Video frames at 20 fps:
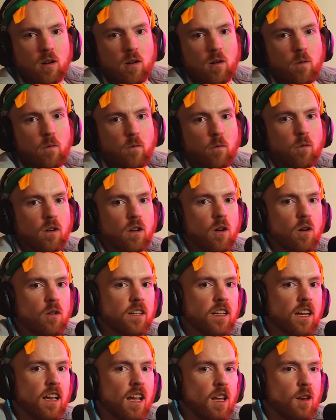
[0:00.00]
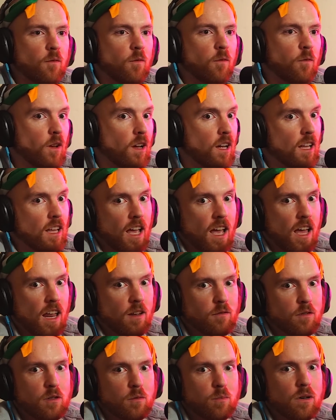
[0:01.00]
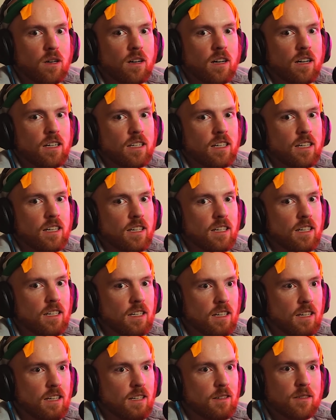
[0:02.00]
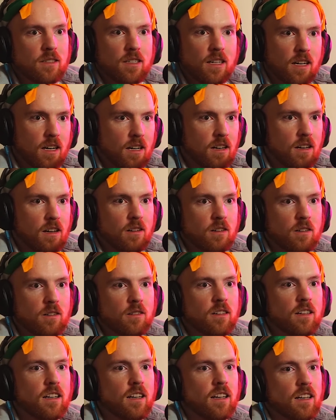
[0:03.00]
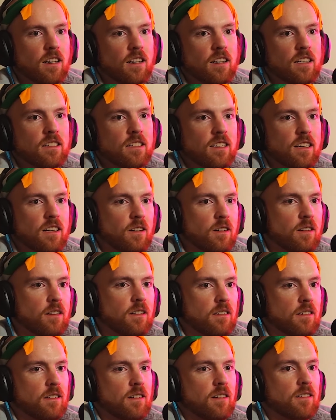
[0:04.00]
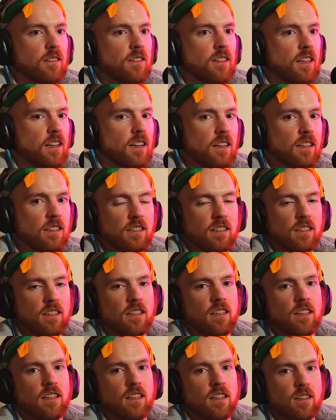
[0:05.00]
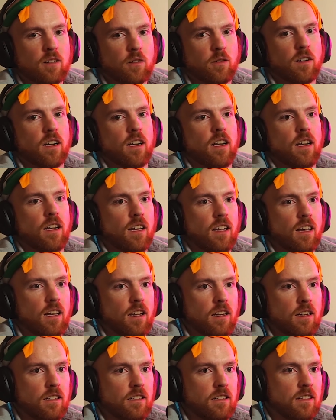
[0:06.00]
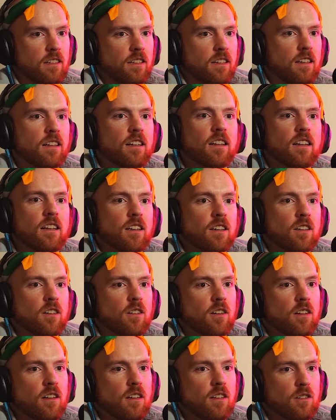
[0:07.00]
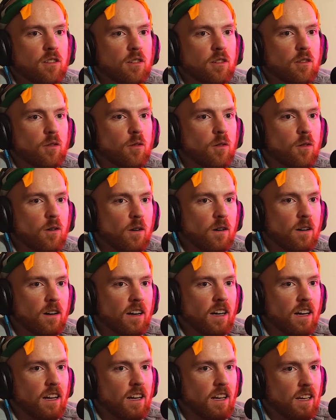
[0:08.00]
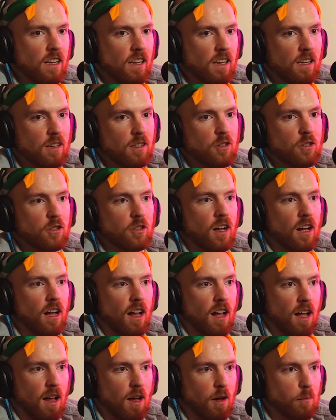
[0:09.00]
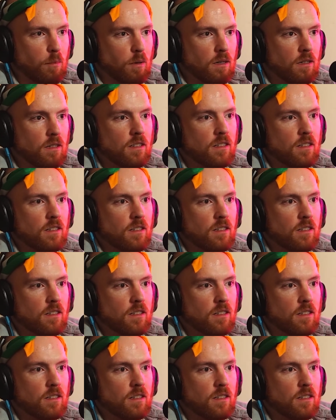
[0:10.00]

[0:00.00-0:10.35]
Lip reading: So cocaine fell out of his pocket and he was like, oh, cocaine. It's like, oh, okay, great. Good story, Schaub.